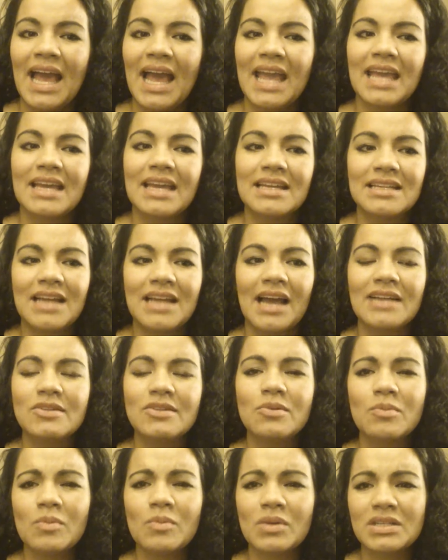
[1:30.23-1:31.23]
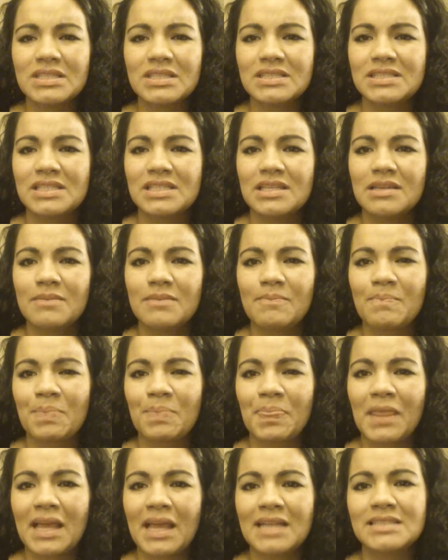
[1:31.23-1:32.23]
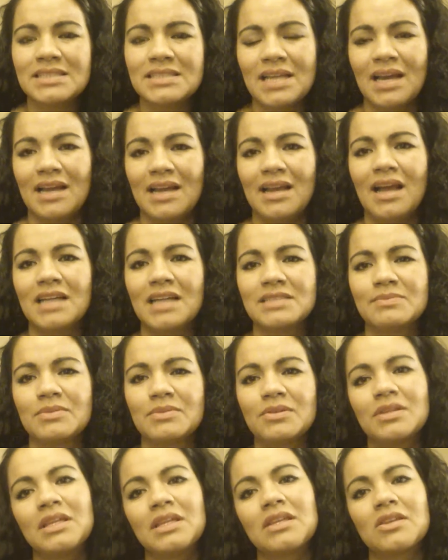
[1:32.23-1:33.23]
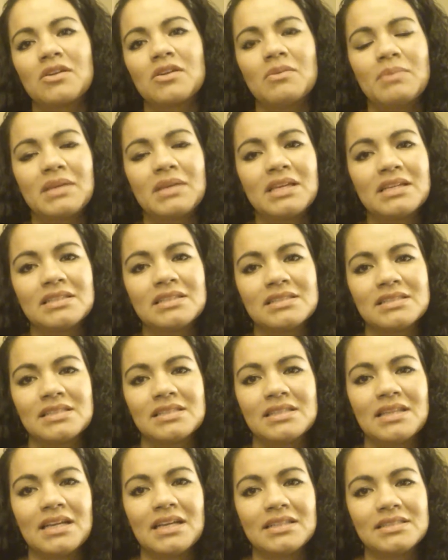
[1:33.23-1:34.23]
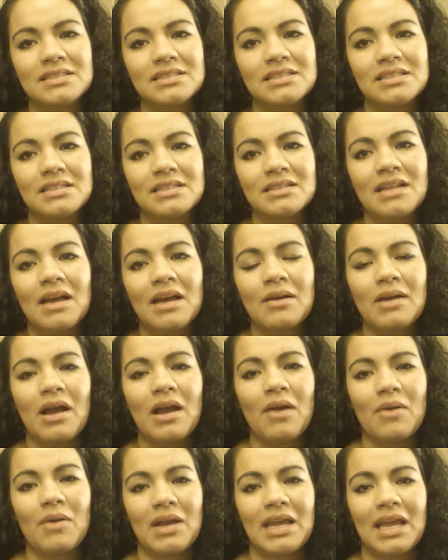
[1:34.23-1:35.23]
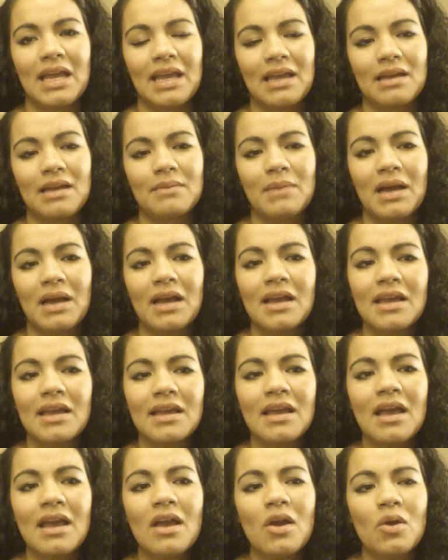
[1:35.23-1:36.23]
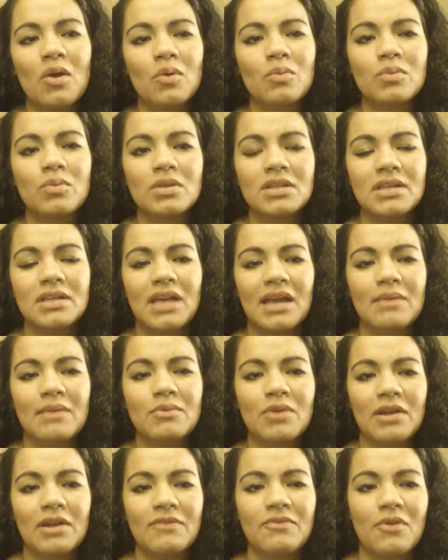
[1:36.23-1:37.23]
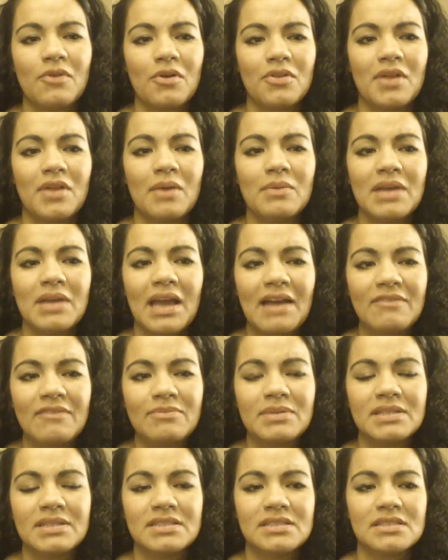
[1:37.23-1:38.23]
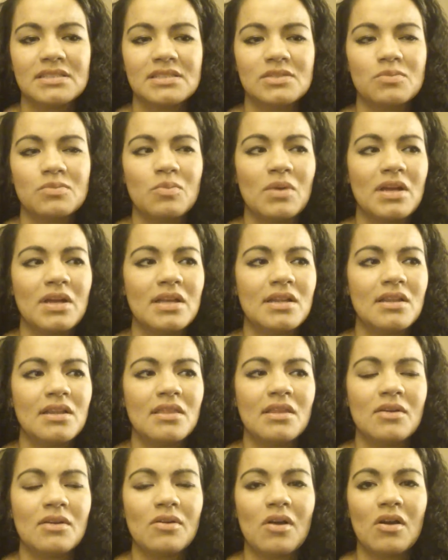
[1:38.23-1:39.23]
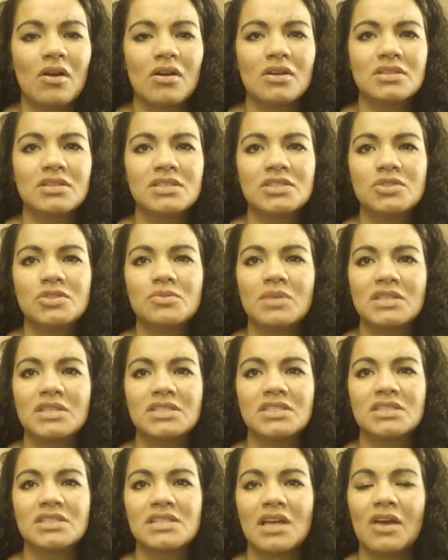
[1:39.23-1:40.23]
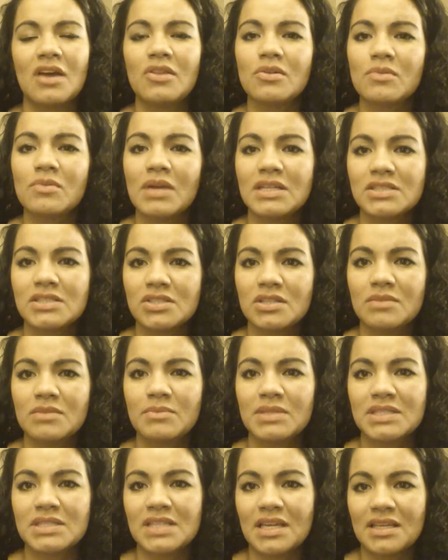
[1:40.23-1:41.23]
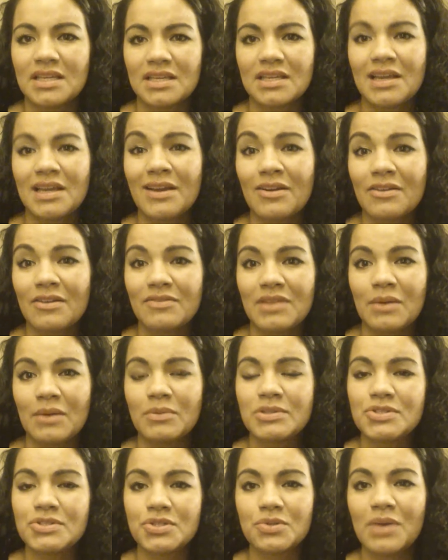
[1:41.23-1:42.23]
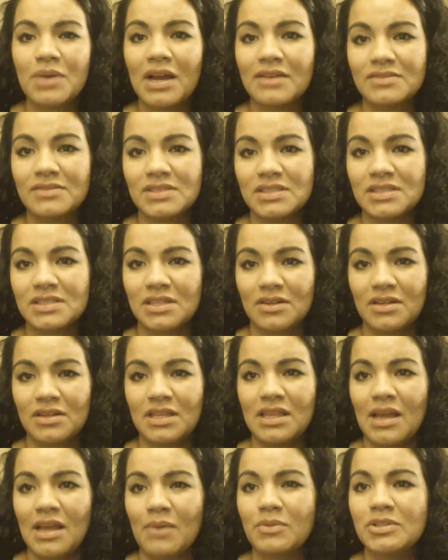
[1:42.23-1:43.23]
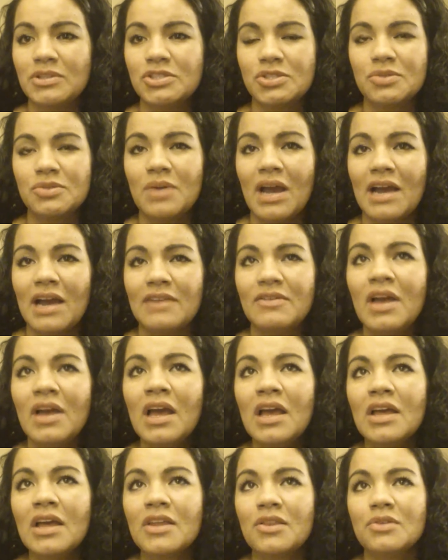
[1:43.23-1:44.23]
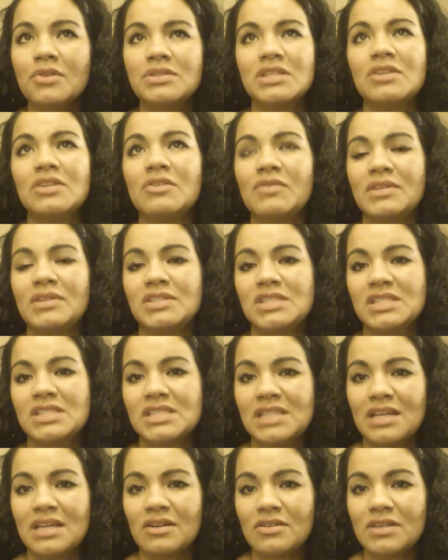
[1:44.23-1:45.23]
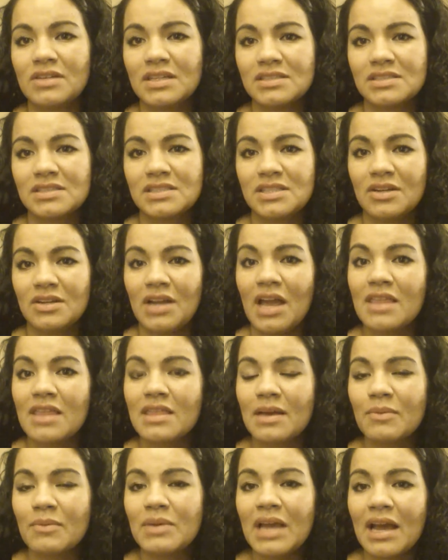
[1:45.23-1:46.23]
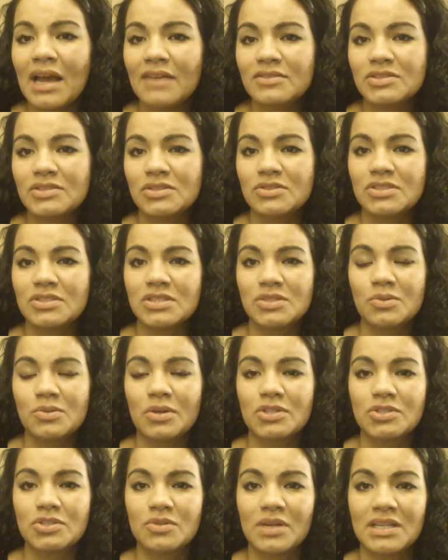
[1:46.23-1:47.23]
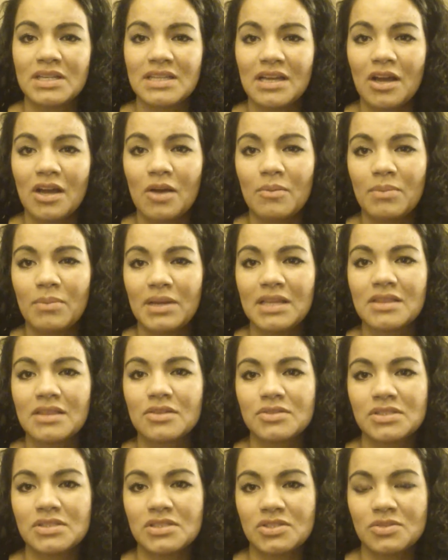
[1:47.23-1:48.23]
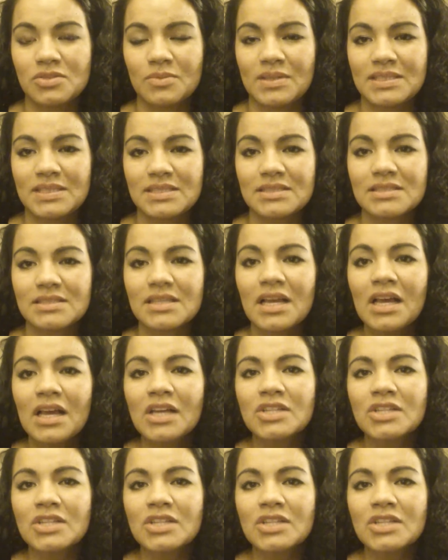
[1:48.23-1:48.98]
And I don't want to seem anti-hospital either, because that's not how I am. I really am grateful that we have places when there are situations that otherwise couldn't be taken care of, that we do have cesarean, that we do have those interventions that are necessary, and that we have surgeons who are trained to help in those situations.